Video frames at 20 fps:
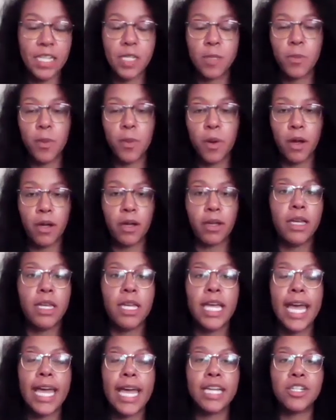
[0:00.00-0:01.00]
Facebook.
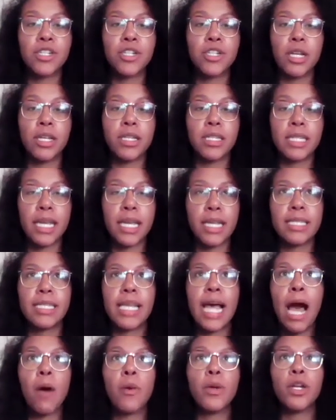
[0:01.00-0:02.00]
It's
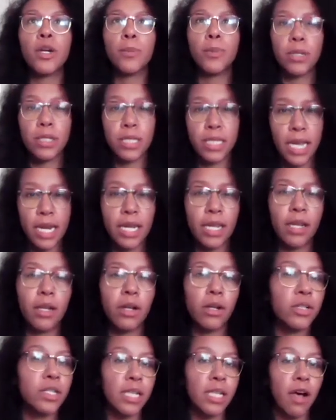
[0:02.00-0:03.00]
how you're presenting
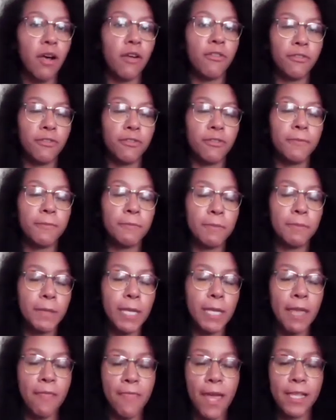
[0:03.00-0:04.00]
yourself
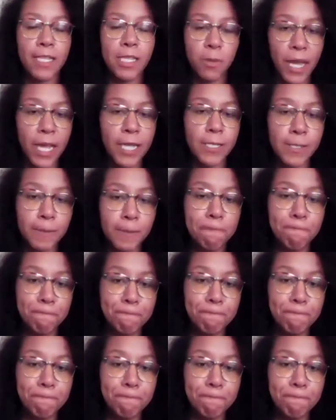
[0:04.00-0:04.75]
in that space.